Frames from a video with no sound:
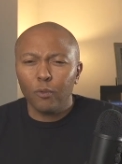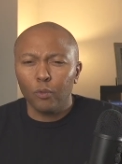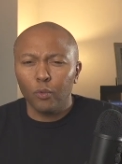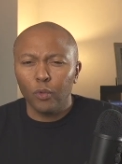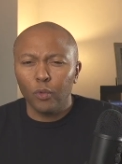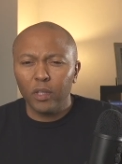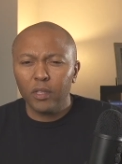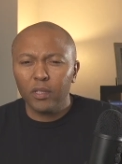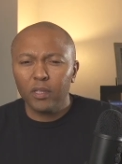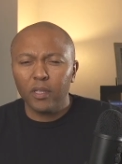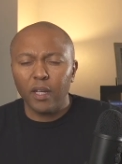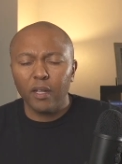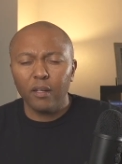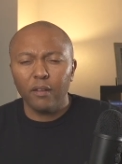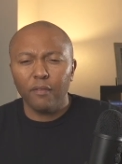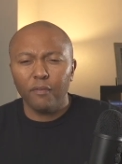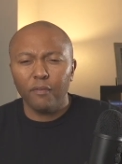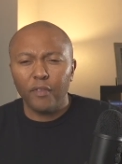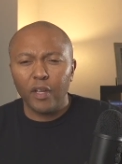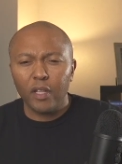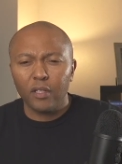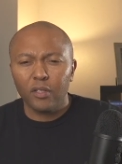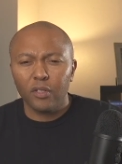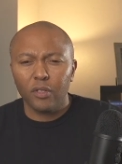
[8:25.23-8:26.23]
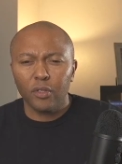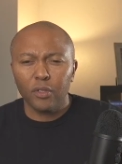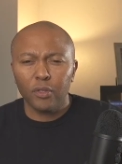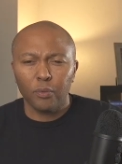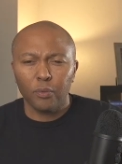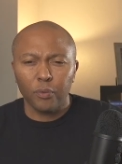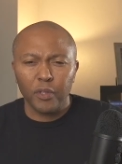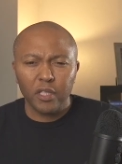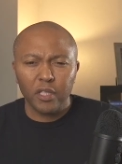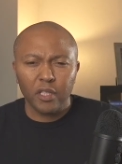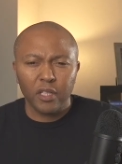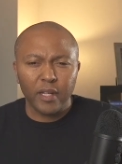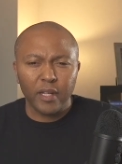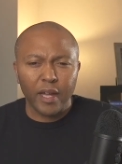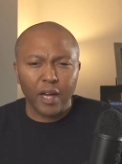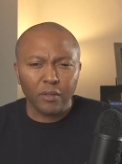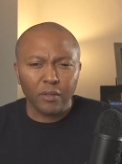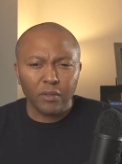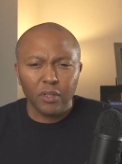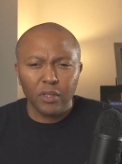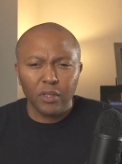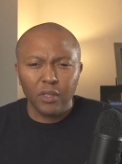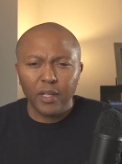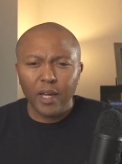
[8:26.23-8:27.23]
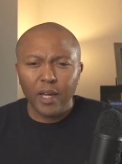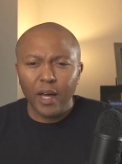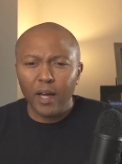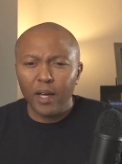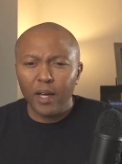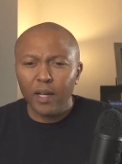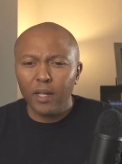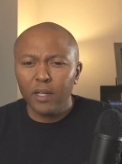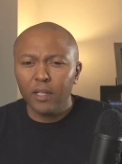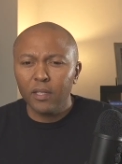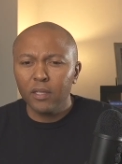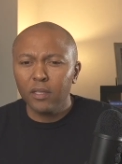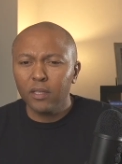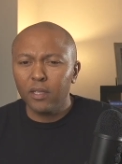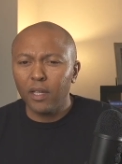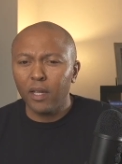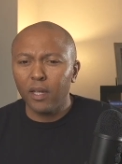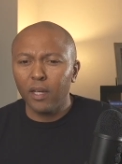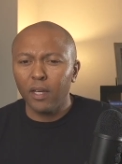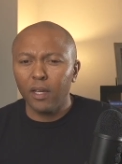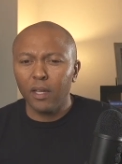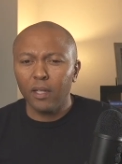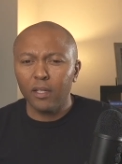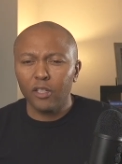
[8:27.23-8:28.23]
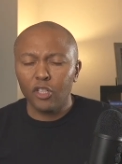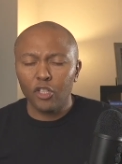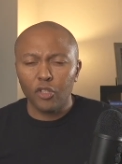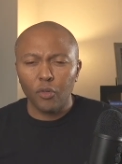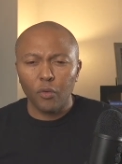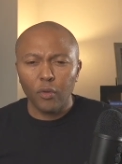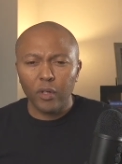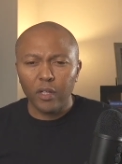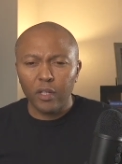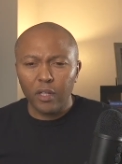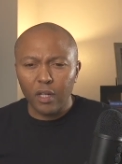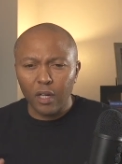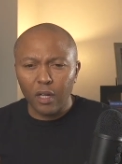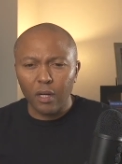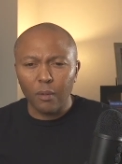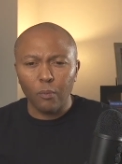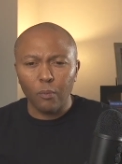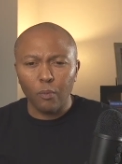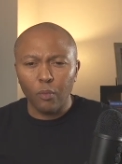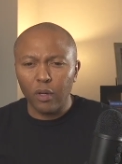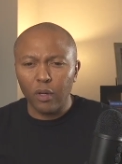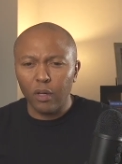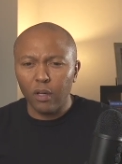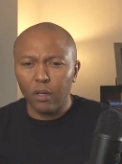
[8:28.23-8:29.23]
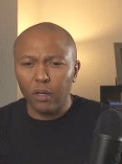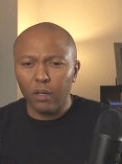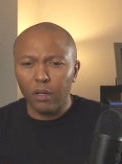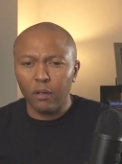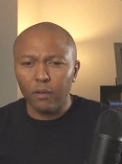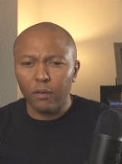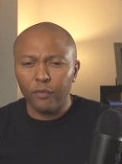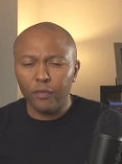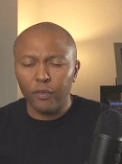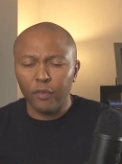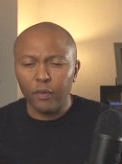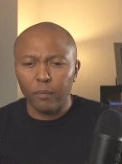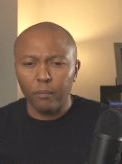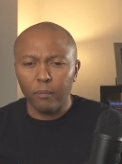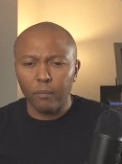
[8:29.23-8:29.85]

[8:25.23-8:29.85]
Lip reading: real estate investors reaching out to you guys and showing up with